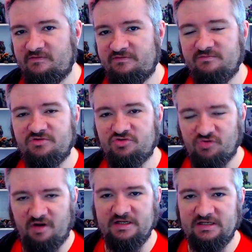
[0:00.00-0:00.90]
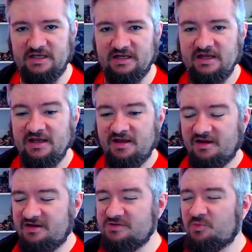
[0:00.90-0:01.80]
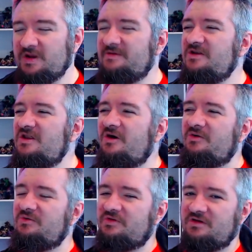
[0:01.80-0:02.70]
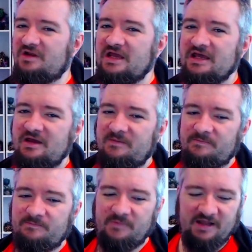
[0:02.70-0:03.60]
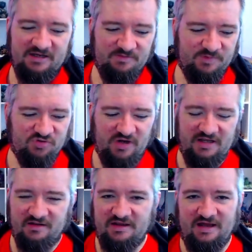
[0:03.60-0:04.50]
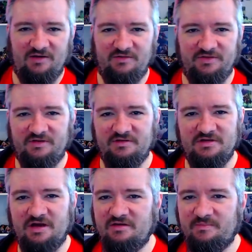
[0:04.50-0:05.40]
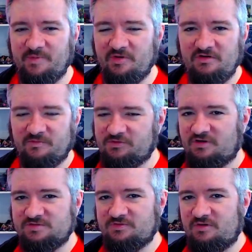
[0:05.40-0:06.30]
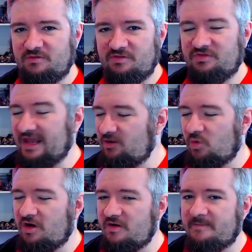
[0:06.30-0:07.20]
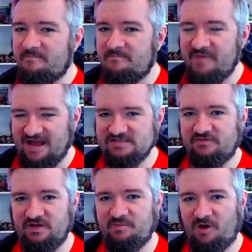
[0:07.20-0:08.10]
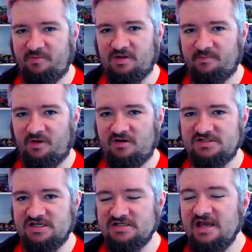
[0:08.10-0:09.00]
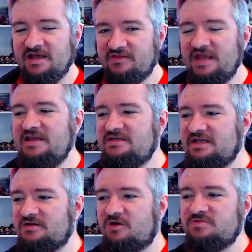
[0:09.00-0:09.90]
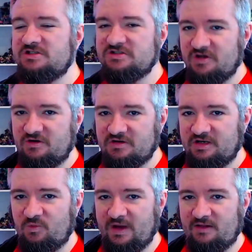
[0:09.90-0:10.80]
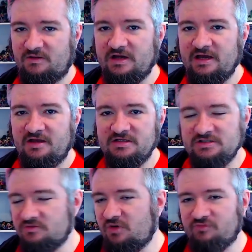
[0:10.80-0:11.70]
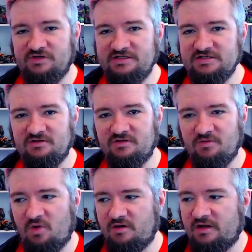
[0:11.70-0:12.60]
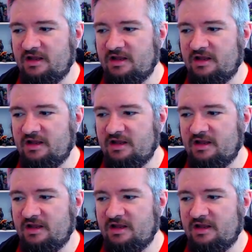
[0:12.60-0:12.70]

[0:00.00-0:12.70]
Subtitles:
from trying it. And we know that, like, Betrayal at Calth and Burning of Prospero, they were massively popular boxes. They did absurdly well. So not releasing another one,